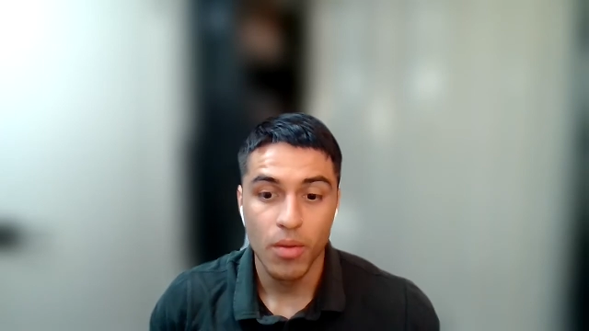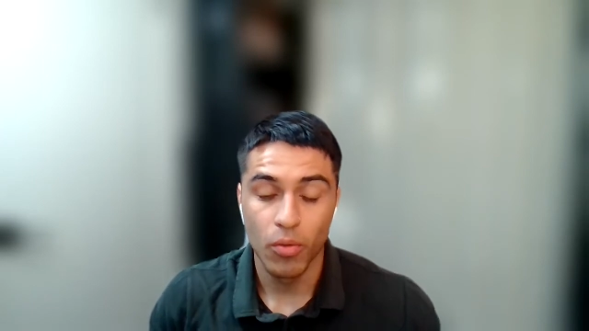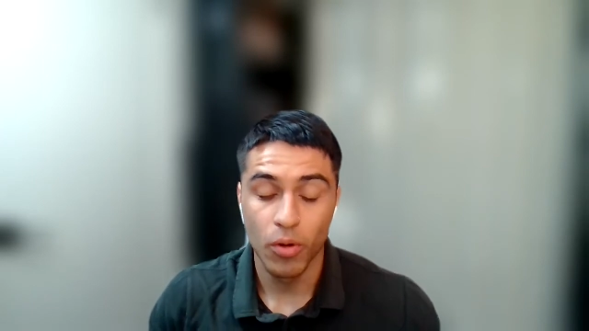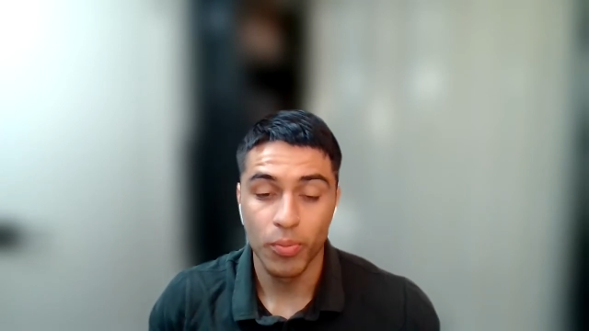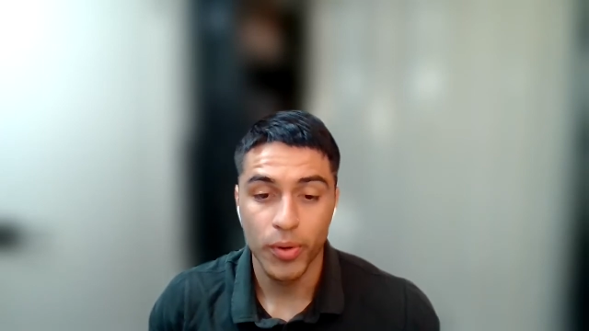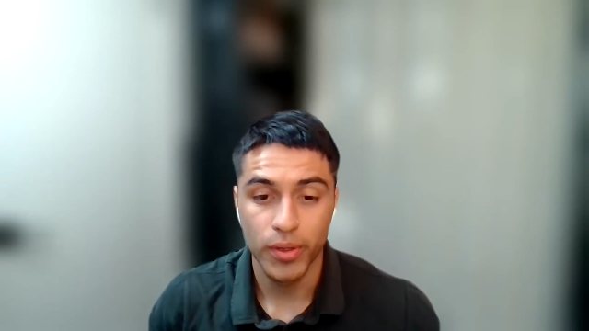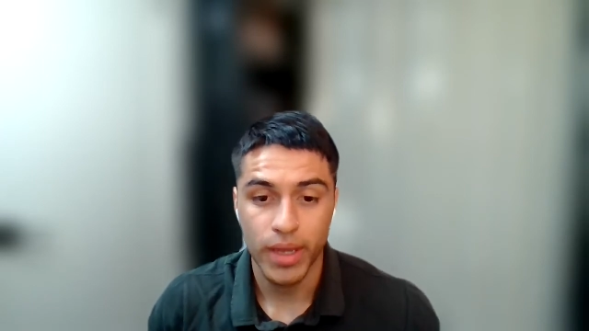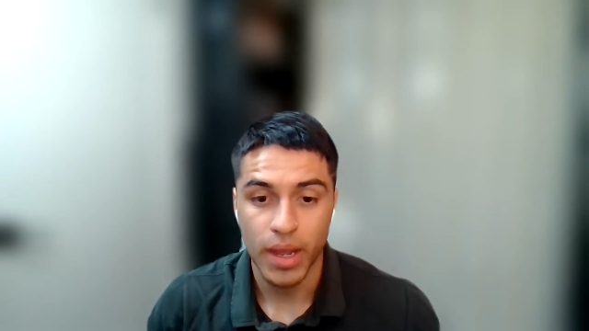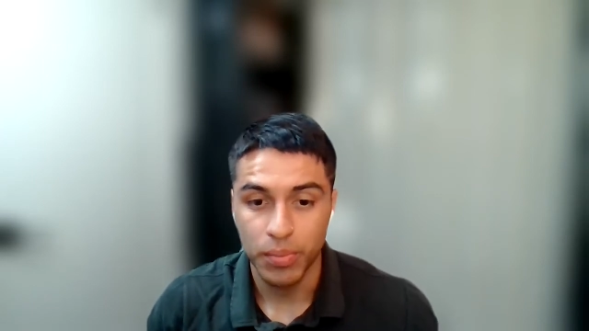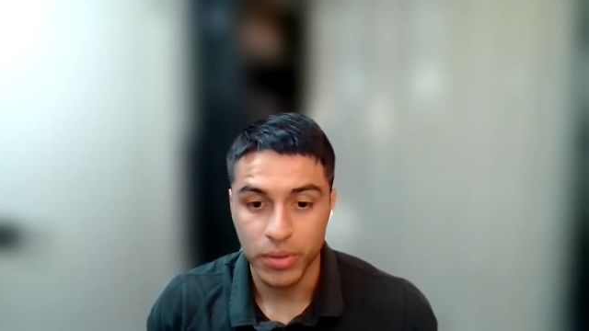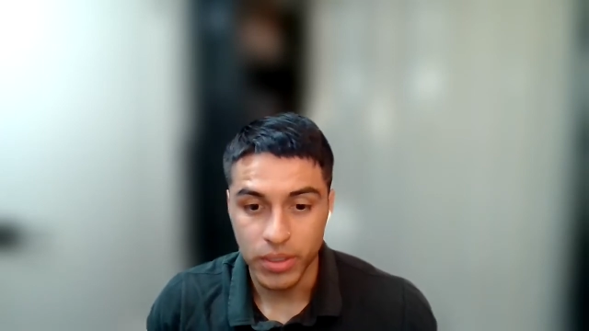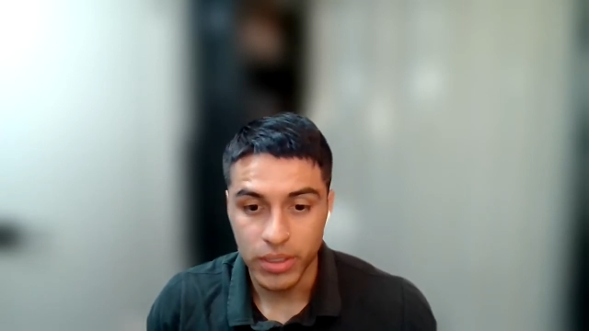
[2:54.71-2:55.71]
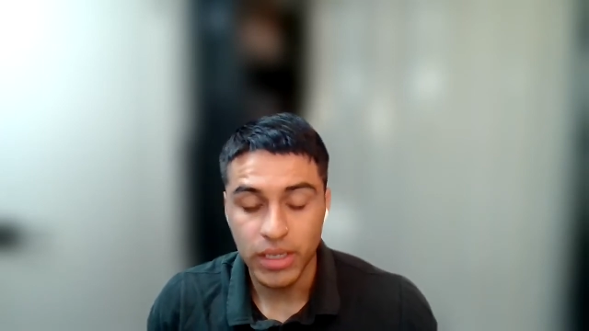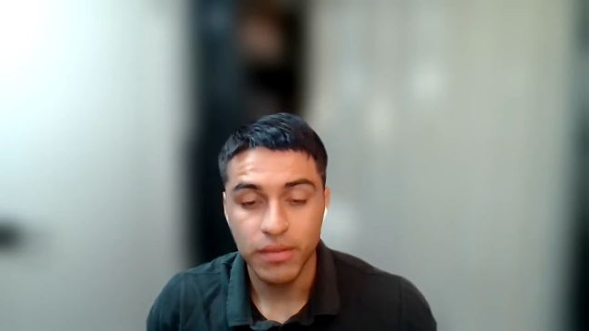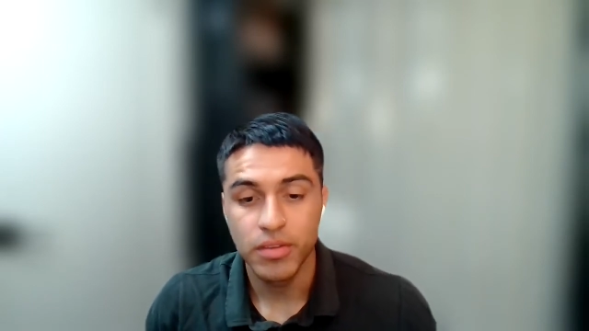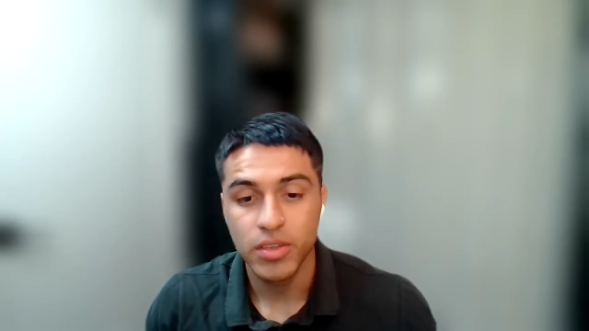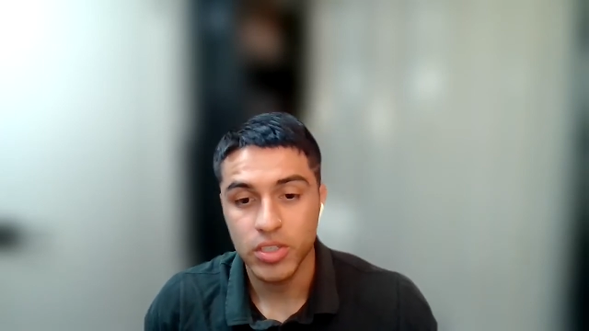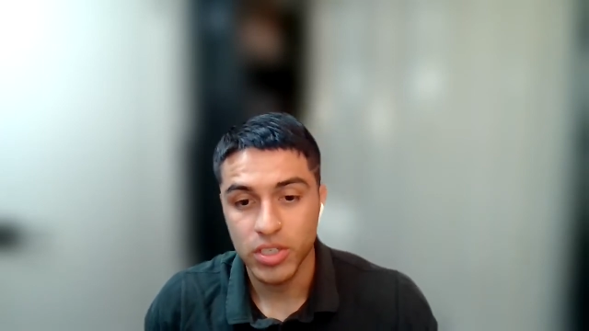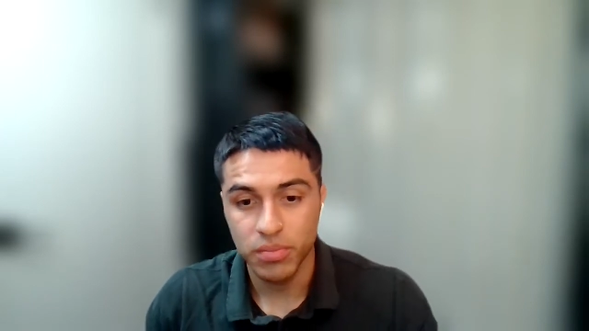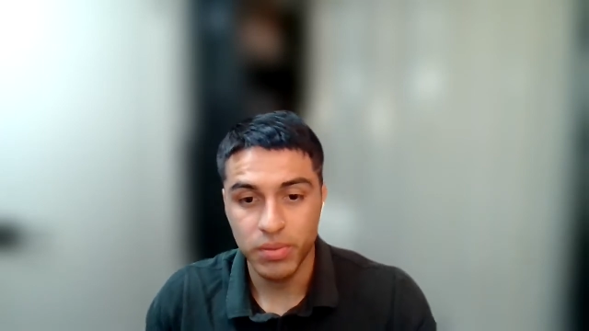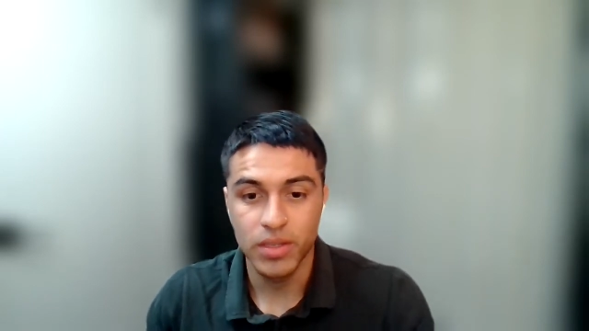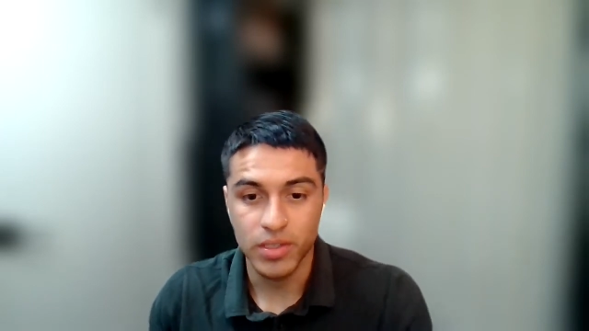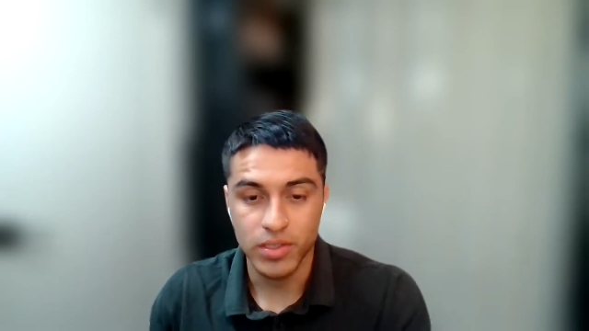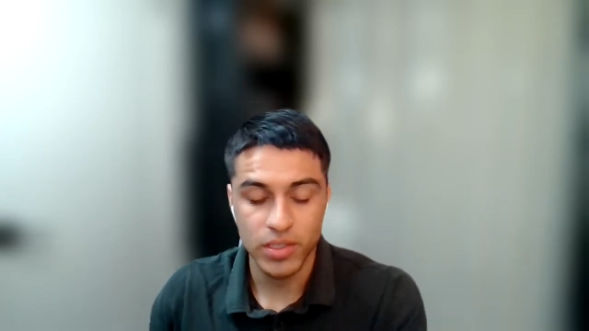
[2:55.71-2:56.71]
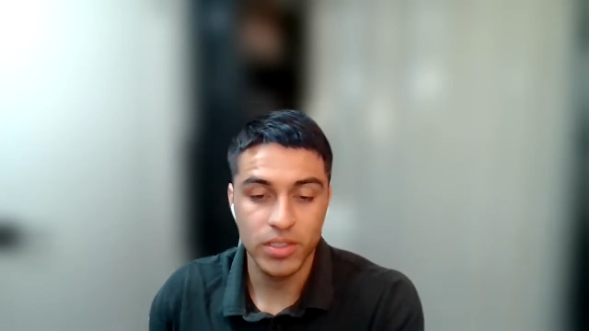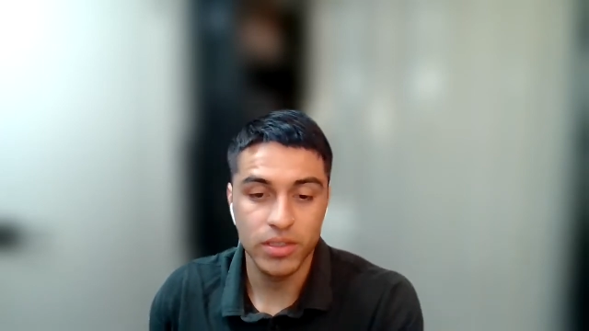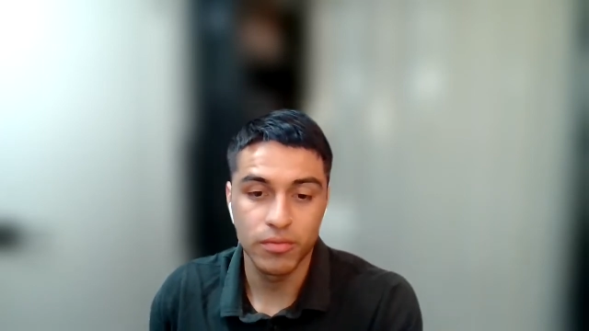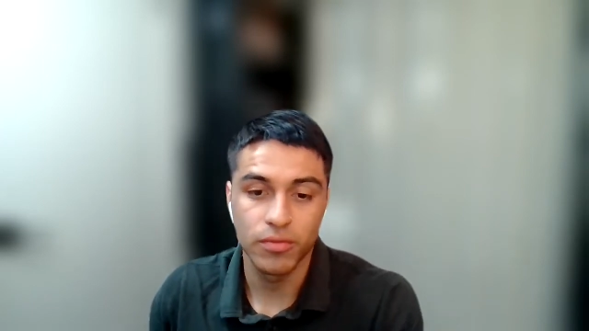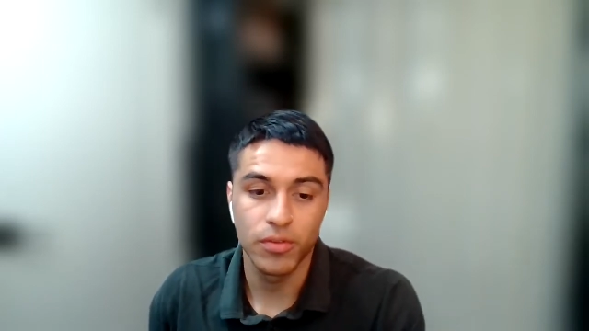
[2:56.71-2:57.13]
more importantly, I believe this could be the system